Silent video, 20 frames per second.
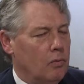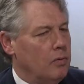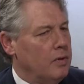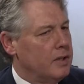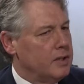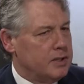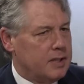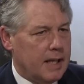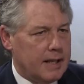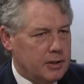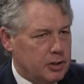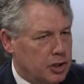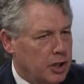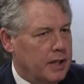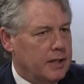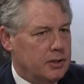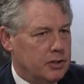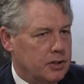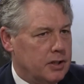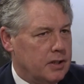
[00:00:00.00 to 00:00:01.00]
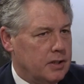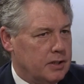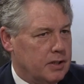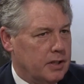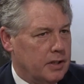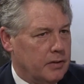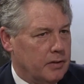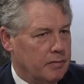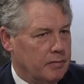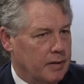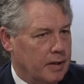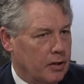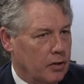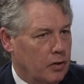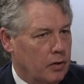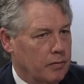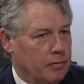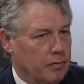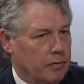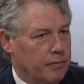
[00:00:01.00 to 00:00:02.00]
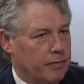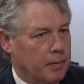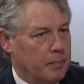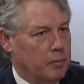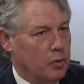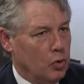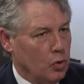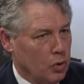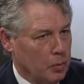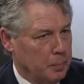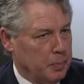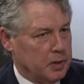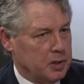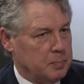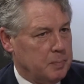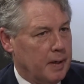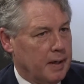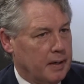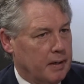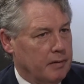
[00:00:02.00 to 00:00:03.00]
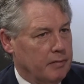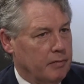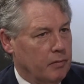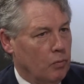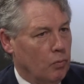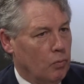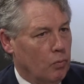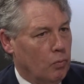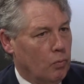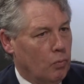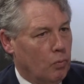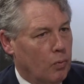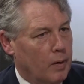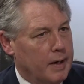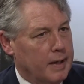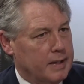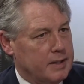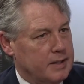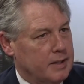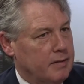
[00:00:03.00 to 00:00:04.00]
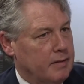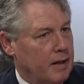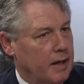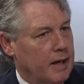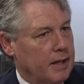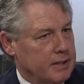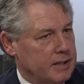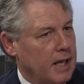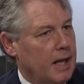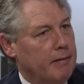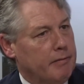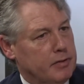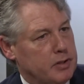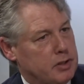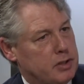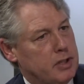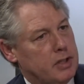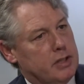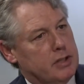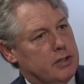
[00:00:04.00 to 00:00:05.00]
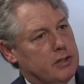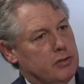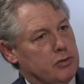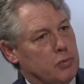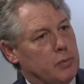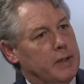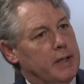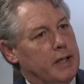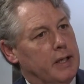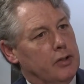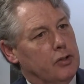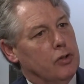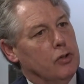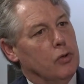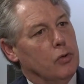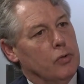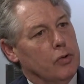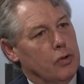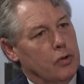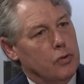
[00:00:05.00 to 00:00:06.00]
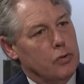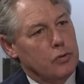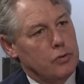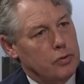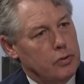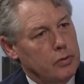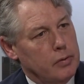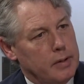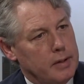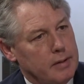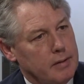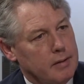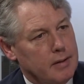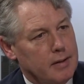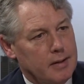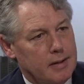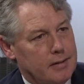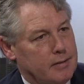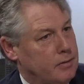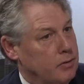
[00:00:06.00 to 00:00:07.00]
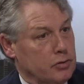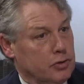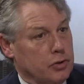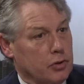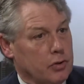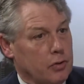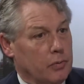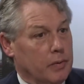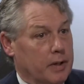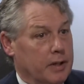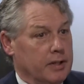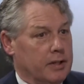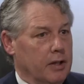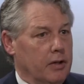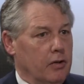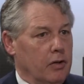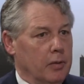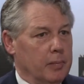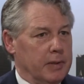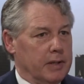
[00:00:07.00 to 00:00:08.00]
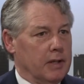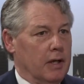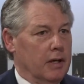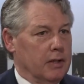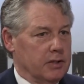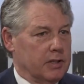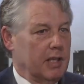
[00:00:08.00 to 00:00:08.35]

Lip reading: Does that change things here in Vancouver from your perspective? And what is it that as average citizens we need to know that you're doing to ensure that we continue to be a